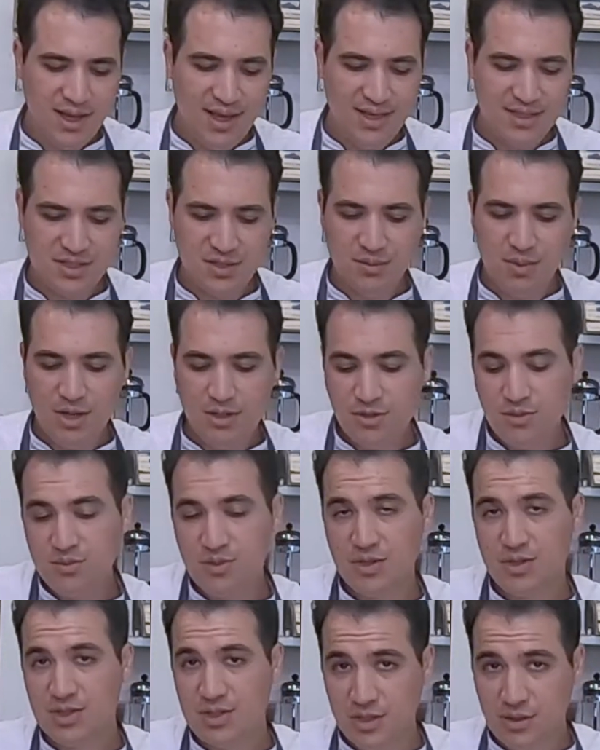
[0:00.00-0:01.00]
is the
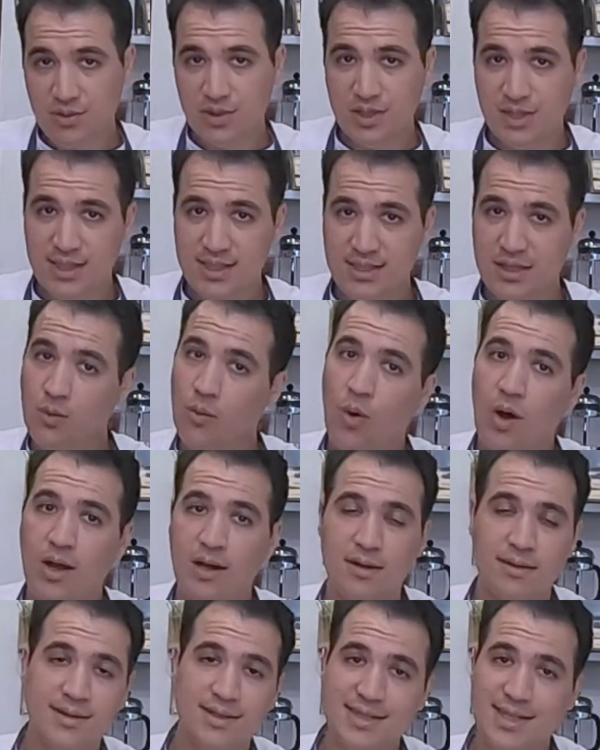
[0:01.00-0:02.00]
mushrooms are still releasing
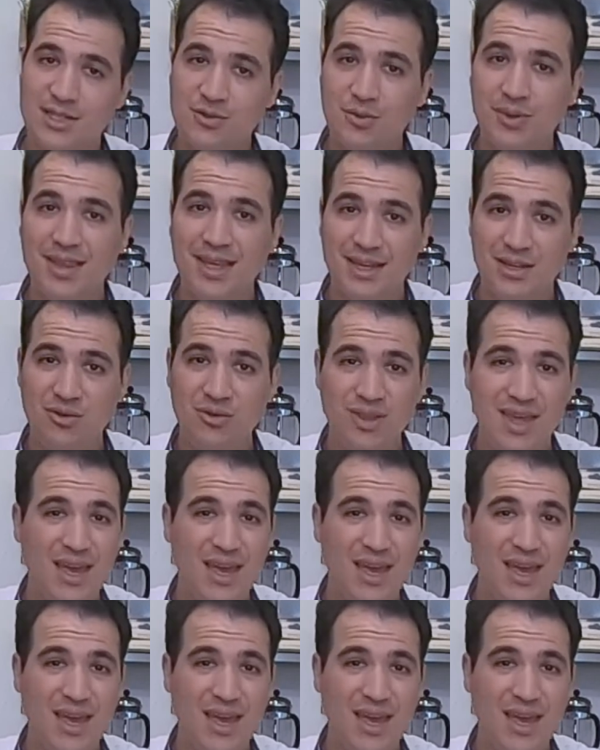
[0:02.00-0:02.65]
water, because that's what they do.